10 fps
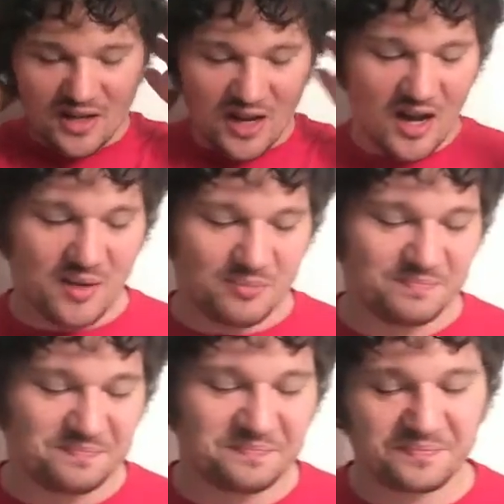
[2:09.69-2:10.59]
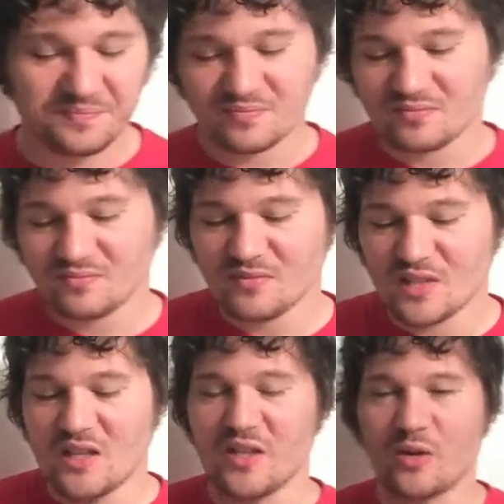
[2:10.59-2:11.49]
And
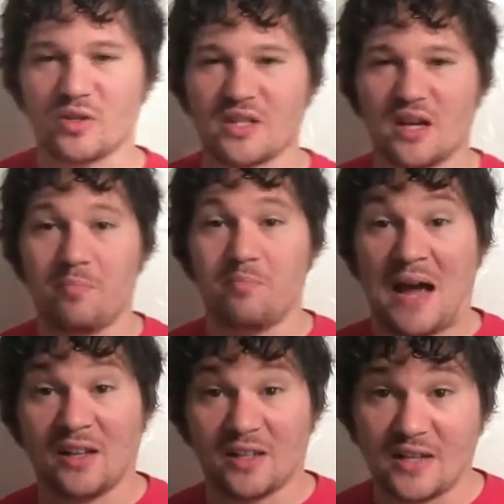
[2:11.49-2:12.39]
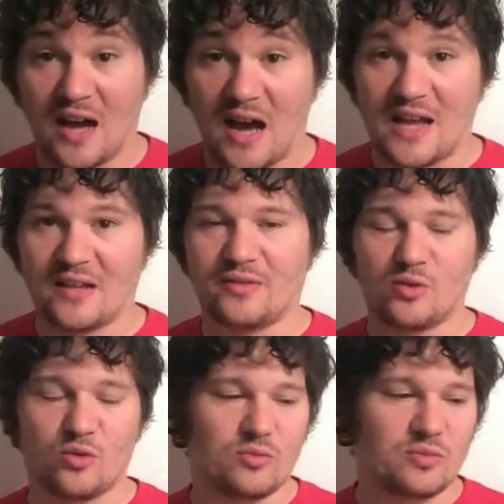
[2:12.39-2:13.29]
then there was a pallet guy
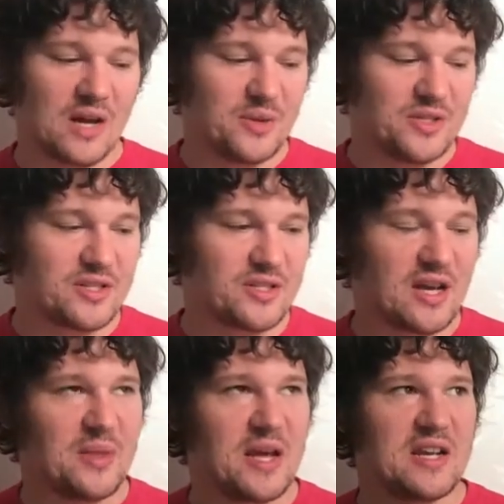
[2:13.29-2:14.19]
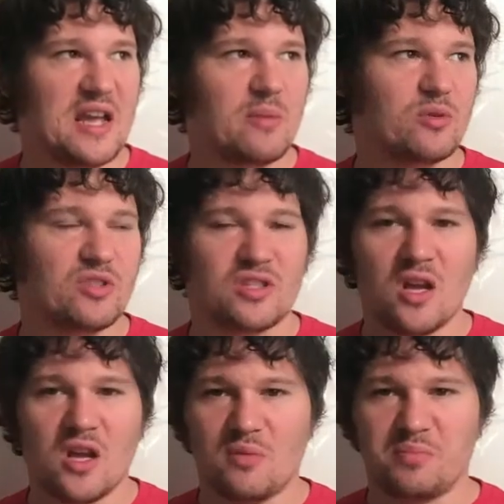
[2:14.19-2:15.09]
who got that name. He was this
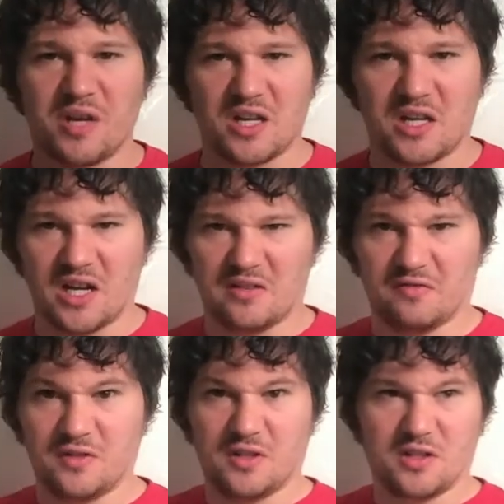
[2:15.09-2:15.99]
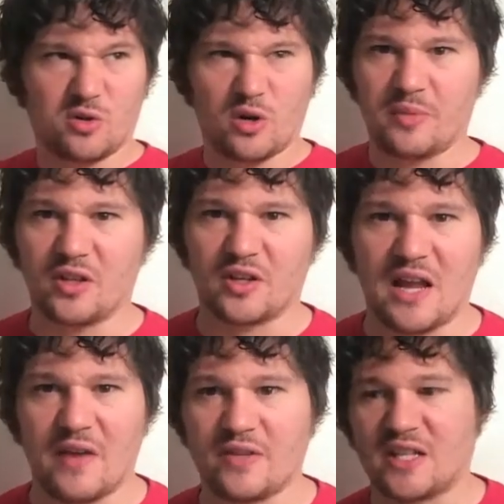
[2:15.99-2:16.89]
big, kind of
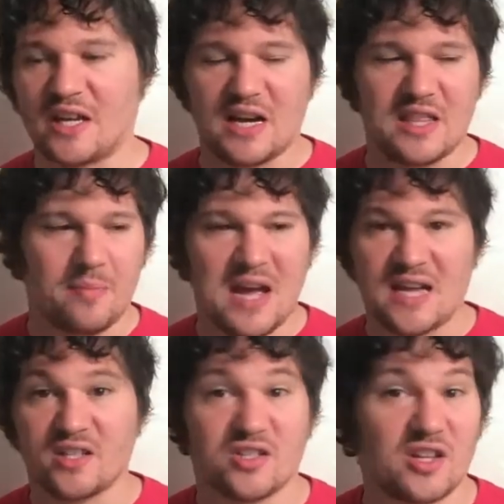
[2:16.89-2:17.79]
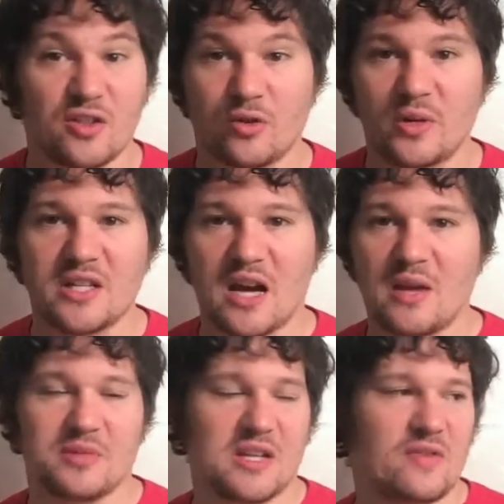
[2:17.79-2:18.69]
creepy-looking, heavy-set guy that passed us like 3
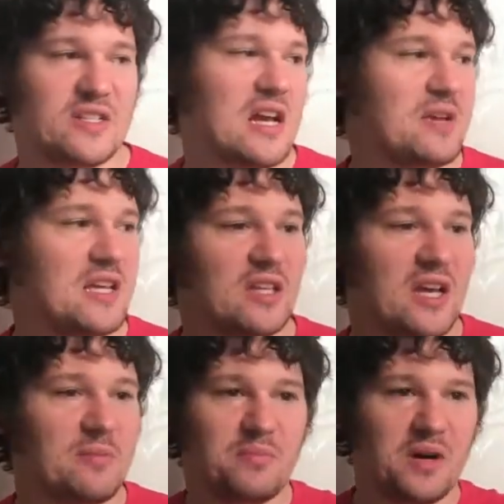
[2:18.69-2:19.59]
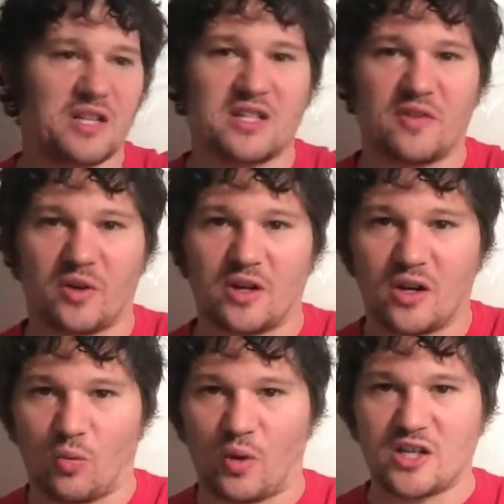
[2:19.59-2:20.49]
times, and every time he had like a different
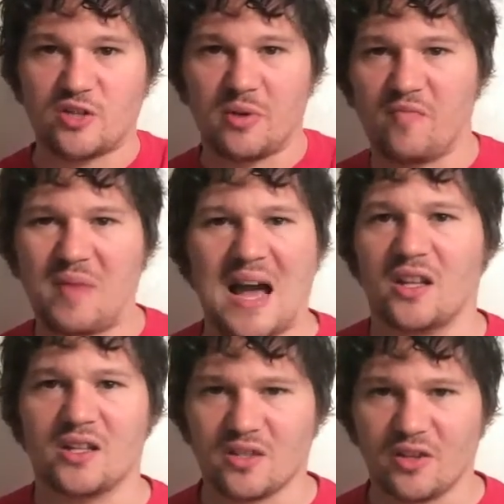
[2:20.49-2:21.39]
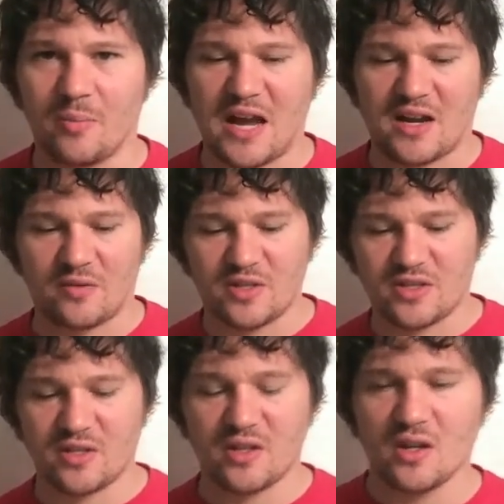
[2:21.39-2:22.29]
arrangement of pallets on the back of
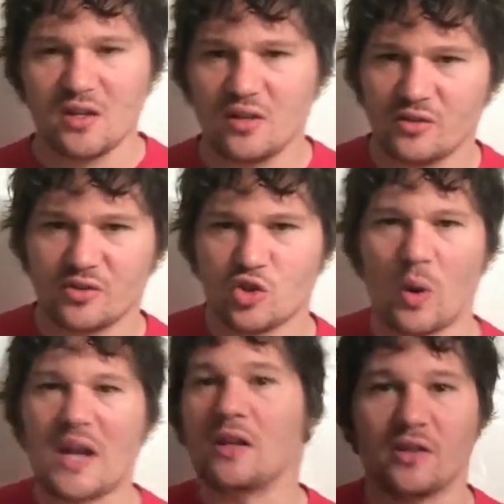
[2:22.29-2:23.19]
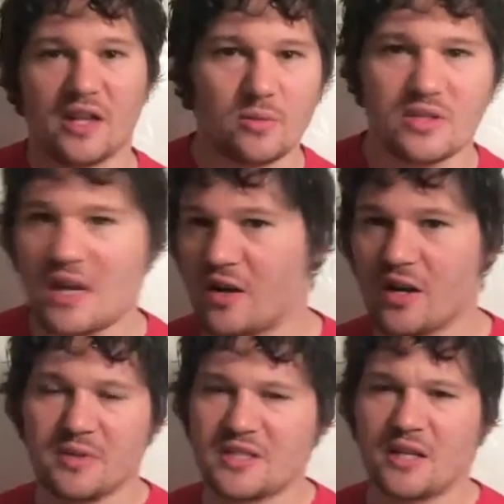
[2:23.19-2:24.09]
his trailer that he was
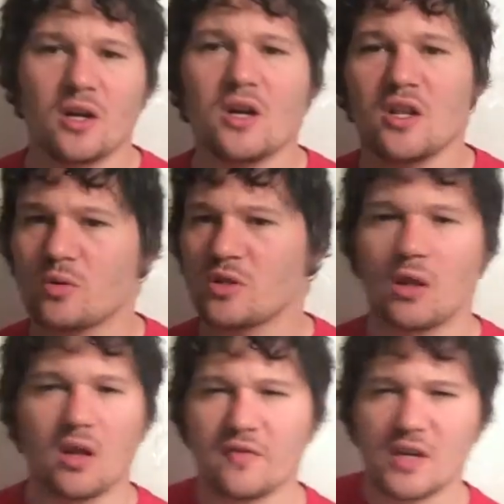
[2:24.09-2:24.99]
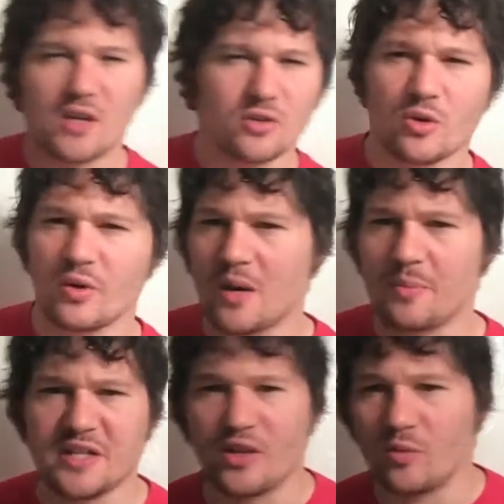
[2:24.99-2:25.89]
carrying up and down. There was a lot of vehicles going
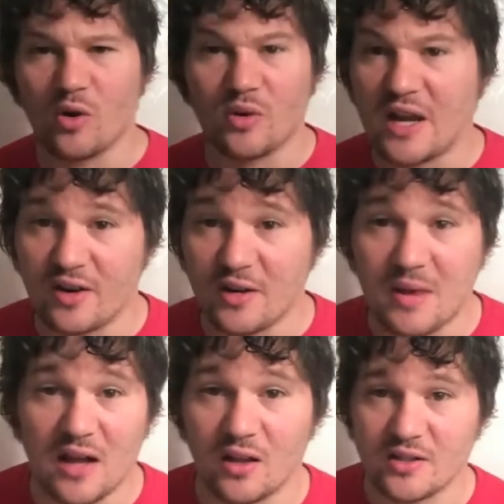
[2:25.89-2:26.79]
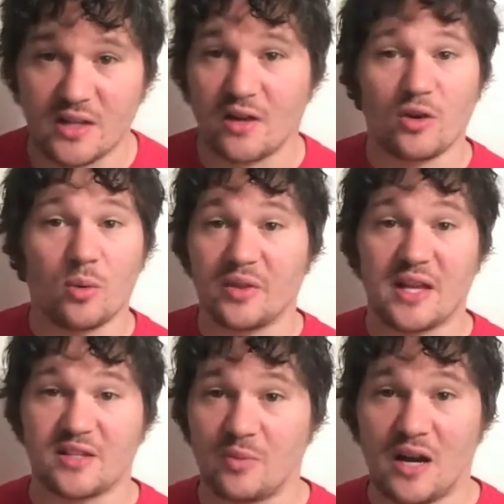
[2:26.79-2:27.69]
up and down the road carrying pallets. I don't know what
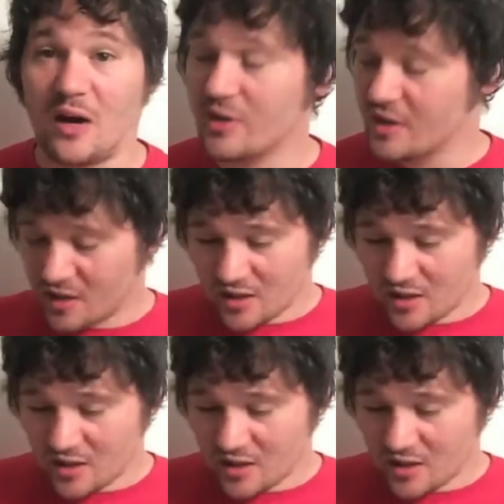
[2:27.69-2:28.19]
that's about.